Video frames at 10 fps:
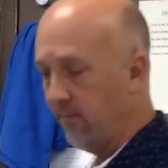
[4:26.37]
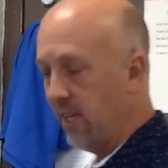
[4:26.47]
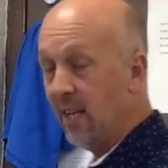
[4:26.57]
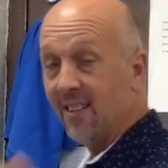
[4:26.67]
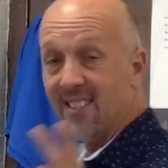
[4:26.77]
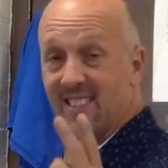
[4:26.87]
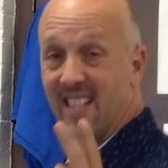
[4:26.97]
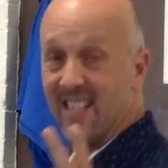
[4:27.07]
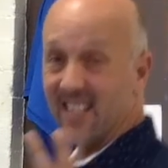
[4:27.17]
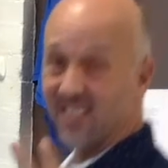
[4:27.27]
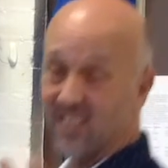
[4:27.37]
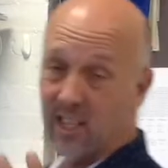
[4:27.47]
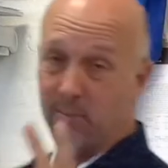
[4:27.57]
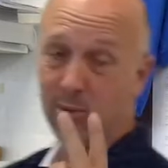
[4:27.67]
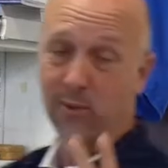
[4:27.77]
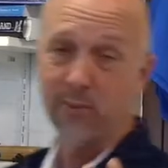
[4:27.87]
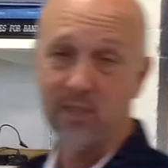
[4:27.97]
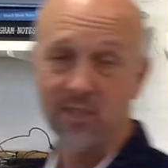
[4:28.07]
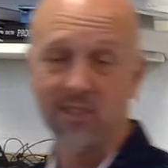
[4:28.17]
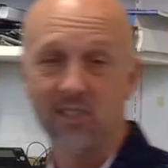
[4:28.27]
The second step to efficient
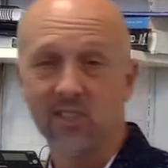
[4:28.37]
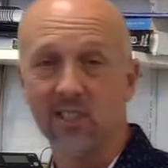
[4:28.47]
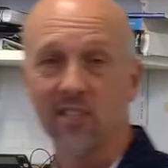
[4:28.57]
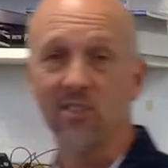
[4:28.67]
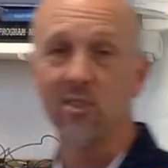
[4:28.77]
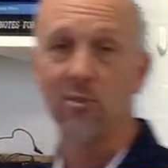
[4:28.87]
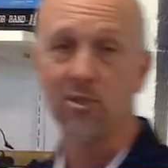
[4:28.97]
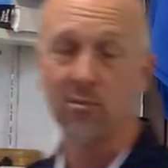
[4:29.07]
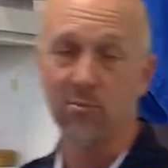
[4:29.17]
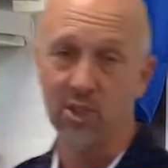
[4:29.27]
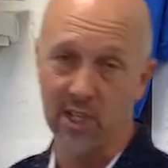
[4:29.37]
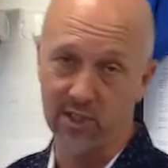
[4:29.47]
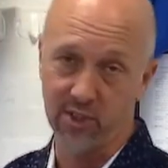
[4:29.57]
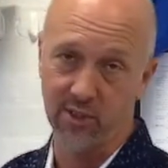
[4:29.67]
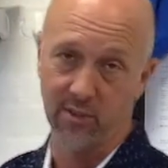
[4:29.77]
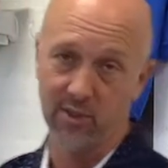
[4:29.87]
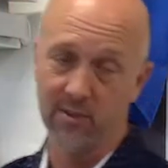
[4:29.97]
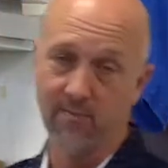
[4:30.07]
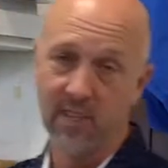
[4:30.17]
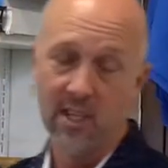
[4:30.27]
listening is to use some gestures
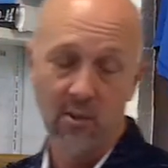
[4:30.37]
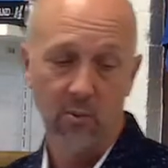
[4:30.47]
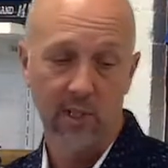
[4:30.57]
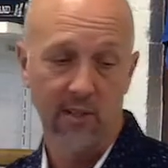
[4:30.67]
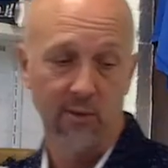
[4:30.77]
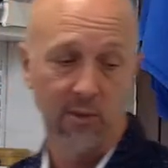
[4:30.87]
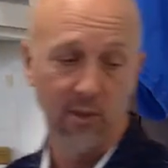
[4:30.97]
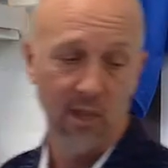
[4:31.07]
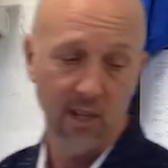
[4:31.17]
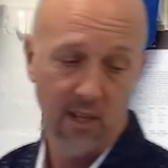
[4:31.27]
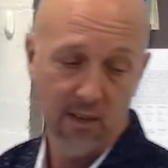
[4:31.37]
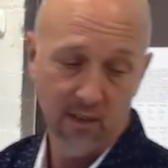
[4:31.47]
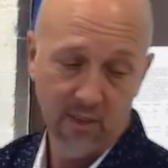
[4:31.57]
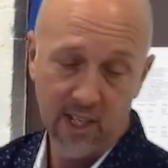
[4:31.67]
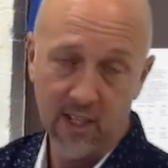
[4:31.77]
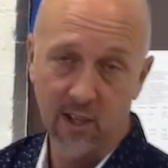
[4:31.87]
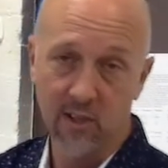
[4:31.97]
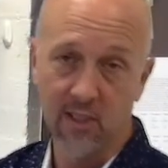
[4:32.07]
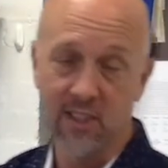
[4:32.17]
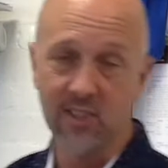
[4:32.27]
whenever they are
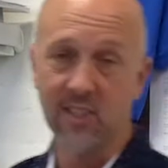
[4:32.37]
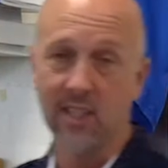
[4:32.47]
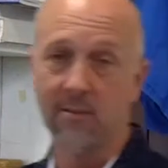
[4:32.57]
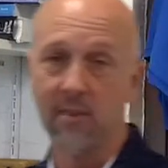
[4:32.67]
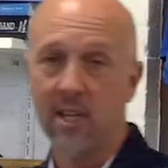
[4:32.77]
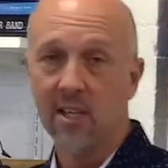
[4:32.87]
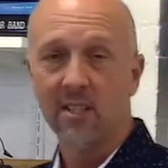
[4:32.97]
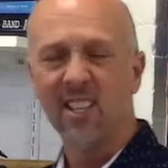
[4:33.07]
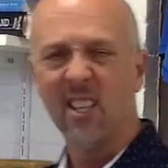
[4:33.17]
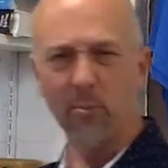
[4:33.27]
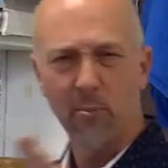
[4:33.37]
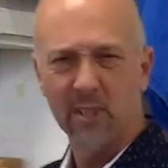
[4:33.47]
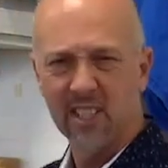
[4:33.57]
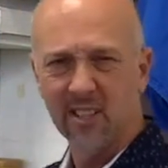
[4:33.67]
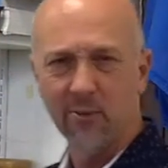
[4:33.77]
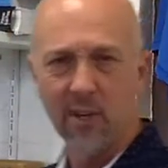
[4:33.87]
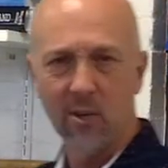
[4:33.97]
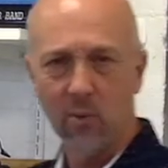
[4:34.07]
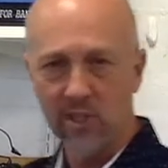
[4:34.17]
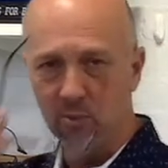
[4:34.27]
listening to help them identify
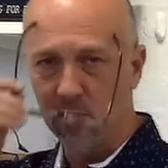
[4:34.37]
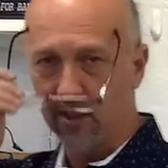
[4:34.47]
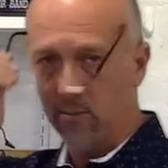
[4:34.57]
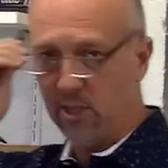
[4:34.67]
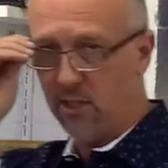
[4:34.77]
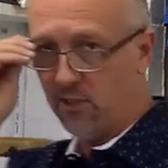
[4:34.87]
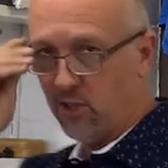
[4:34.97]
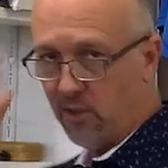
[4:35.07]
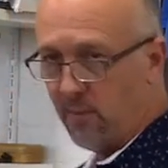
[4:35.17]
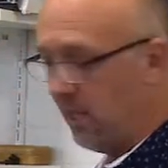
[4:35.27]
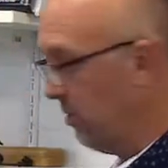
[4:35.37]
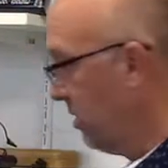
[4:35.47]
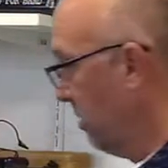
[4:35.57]
what you want them to hear. So it might look something